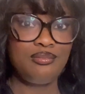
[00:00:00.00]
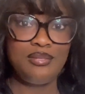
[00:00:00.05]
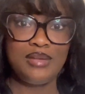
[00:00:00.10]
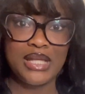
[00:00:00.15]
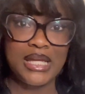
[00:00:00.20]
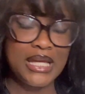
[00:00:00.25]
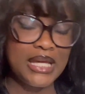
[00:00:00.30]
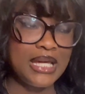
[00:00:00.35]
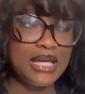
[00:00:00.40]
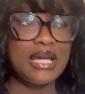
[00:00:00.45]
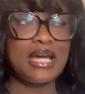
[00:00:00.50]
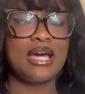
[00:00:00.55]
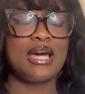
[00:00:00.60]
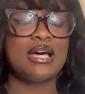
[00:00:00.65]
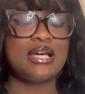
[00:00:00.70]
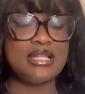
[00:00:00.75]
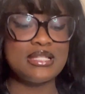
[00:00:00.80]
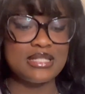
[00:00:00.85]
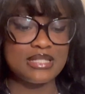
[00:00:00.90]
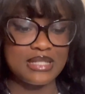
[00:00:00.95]

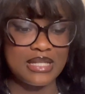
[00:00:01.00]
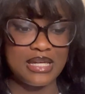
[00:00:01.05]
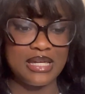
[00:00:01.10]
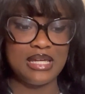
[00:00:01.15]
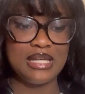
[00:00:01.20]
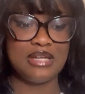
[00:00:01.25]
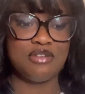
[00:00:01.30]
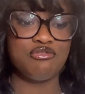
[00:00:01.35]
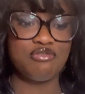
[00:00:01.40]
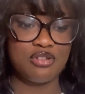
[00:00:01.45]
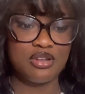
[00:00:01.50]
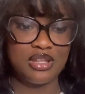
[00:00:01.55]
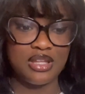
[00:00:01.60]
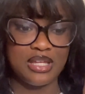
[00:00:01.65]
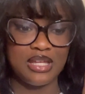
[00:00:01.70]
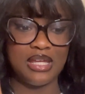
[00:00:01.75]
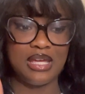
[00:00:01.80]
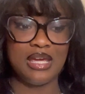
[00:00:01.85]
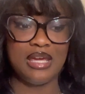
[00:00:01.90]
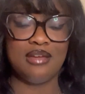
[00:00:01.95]
Because he can really
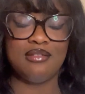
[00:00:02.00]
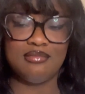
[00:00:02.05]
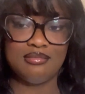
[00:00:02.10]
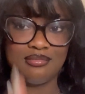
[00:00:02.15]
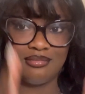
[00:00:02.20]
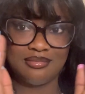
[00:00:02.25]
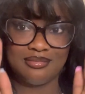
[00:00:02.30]
get